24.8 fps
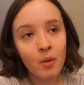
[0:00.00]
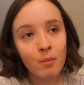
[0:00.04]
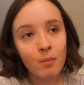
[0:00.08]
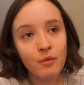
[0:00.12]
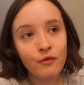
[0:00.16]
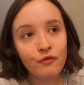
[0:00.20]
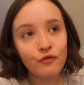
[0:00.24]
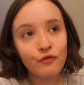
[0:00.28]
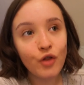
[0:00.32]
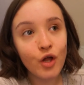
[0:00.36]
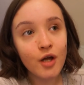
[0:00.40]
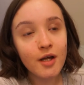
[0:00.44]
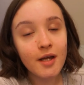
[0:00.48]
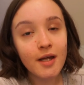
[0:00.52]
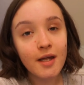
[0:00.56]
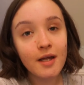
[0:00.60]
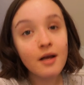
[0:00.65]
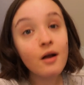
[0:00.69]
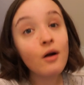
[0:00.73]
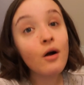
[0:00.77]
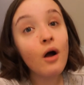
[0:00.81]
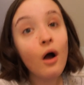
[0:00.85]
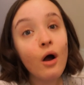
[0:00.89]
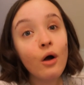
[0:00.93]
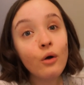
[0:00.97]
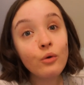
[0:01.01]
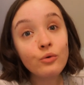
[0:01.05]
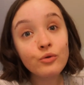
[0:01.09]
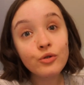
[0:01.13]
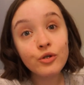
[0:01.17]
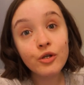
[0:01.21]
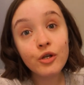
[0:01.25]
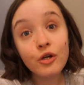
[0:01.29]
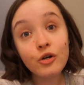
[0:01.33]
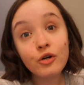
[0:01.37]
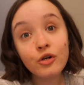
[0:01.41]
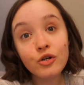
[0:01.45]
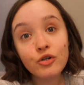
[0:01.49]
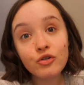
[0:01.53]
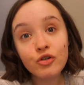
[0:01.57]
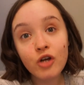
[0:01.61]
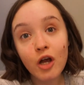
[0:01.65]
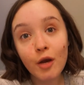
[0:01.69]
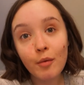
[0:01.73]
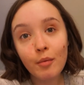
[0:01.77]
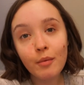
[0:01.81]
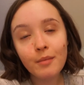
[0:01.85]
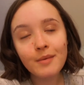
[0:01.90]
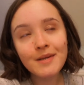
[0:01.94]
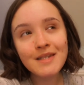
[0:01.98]
be vlogging a whole New York
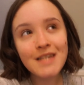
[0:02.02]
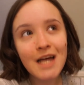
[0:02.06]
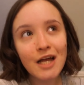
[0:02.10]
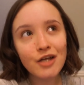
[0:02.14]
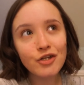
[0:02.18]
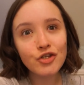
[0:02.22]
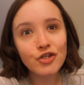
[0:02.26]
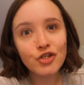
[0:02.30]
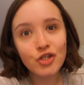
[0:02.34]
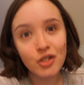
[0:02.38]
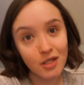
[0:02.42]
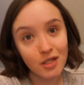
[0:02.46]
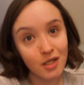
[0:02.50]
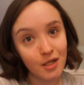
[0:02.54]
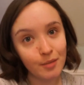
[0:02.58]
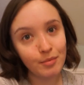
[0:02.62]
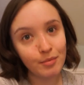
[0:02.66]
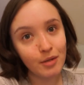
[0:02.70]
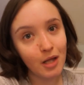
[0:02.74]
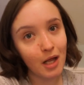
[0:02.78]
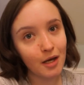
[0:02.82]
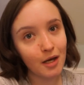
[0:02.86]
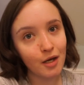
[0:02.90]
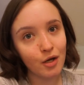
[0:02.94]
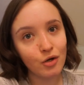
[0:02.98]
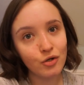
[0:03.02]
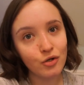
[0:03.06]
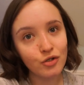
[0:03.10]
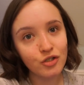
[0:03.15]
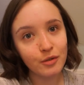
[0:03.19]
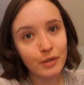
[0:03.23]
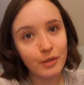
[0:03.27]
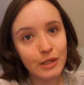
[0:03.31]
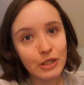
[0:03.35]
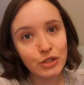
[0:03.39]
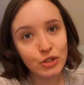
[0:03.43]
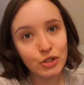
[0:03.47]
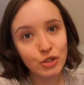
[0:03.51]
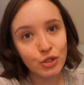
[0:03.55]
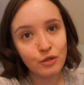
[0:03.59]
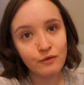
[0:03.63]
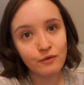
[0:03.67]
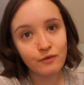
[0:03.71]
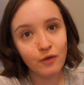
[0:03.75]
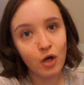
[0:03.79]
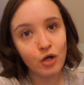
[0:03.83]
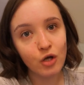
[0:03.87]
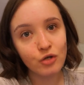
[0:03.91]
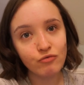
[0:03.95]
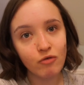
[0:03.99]
trip, potentially planning on doing 2
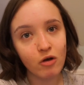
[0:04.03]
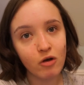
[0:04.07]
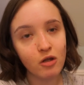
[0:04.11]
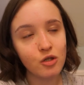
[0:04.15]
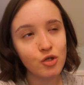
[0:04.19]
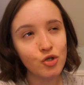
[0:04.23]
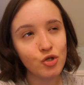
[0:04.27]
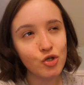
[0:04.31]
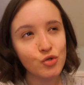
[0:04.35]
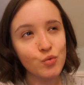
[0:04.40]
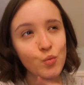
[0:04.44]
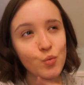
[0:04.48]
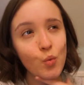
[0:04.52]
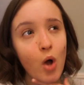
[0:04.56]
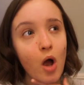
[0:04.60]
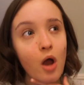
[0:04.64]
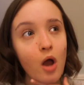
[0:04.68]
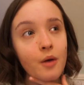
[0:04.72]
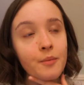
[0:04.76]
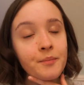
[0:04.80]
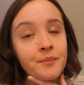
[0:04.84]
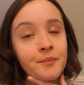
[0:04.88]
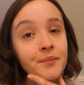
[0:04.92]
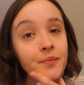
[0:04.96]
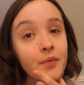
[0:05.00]
vlogs rather than just 1.